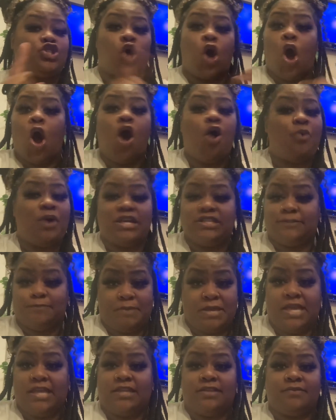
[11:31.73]
always
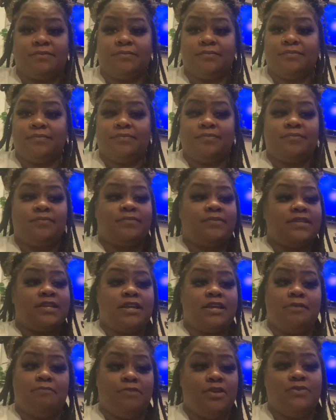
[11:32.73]
been
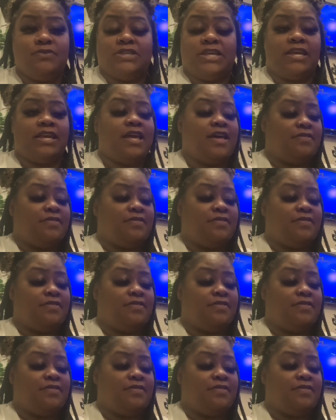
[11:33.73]
music.